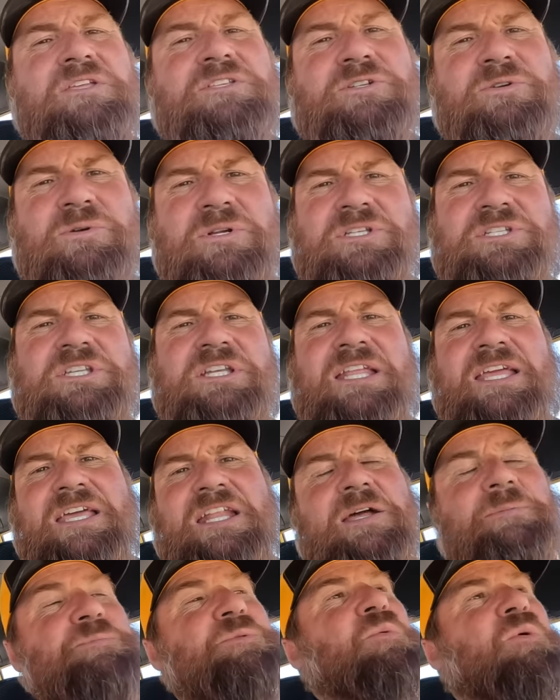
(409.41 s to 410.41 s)
So we're just gonna
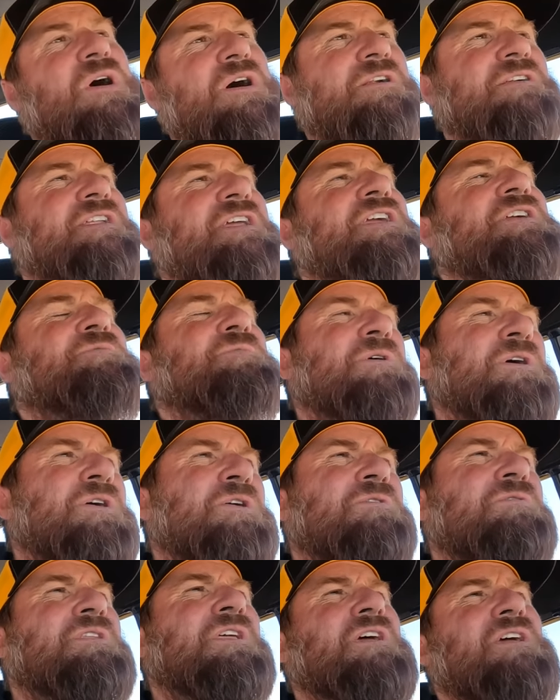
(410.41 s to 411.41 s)
head up the water tank
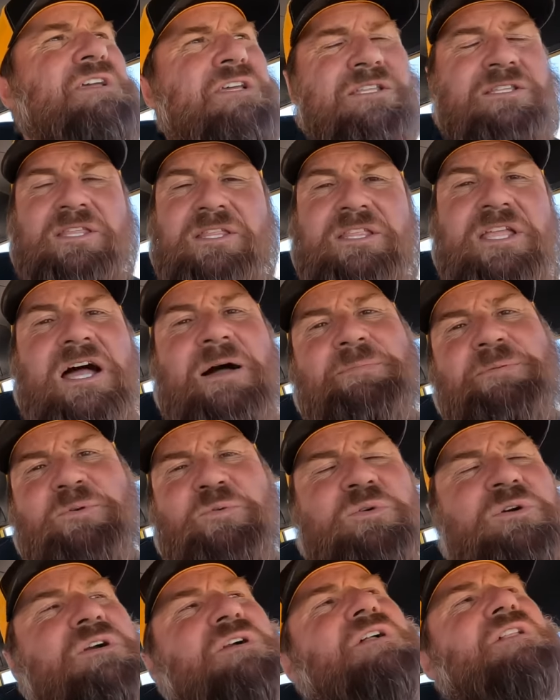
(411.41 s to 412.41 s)
road to the top of the
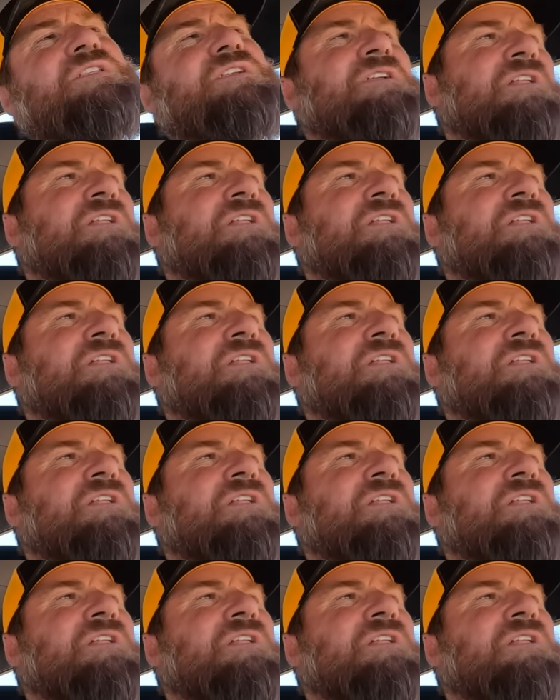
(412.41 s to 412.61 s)
world.